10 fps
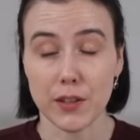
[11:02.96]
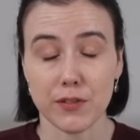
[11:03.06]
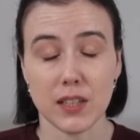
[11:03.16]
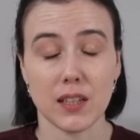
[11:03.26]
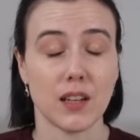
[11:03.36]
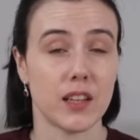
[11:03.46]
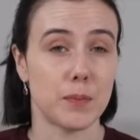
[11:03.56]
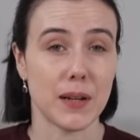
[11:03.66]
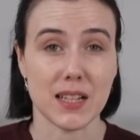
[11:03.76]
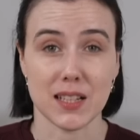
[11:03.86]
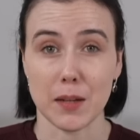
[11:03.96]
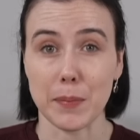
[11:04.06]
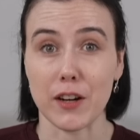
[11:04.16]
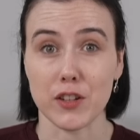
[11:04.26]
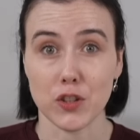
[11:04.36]
definitely other places like
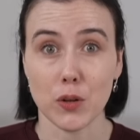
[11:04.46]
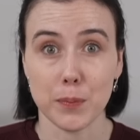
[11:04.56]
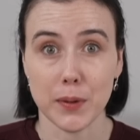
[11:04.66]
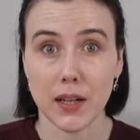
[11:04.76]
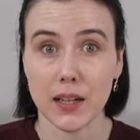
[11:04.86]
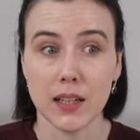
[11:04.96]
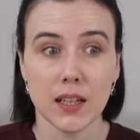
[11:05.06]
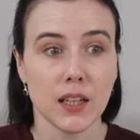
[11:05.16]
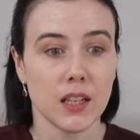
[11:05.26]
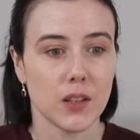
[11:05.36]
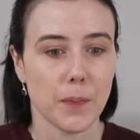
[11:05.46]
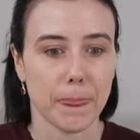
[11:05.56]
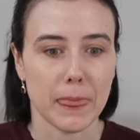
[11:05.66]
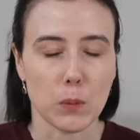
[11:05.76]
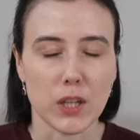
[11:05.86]
Paris Opera,
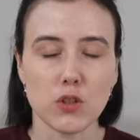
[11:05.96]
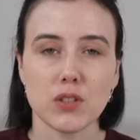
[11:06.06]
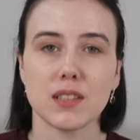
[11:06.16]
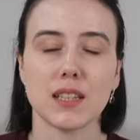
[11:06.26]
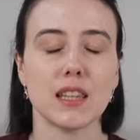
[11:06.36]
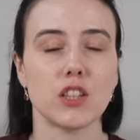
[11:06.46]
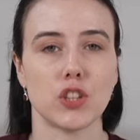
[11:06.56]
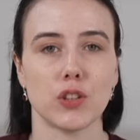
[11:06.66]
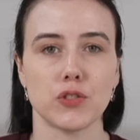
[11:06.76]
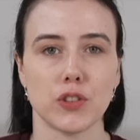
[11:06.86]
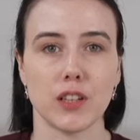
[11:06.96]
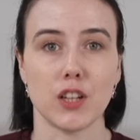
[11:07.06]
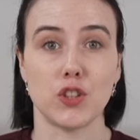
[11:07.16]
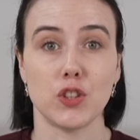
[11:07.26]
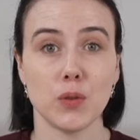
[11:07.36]
where you see the children
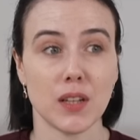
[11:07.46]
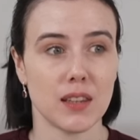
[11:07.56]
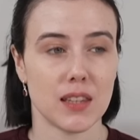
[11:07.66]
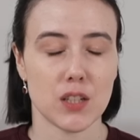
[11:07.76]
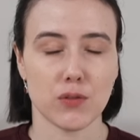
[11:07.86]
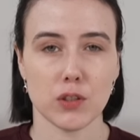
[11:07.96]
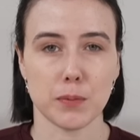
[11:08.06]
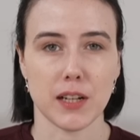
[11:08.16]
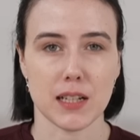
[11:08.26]
doing these floor bar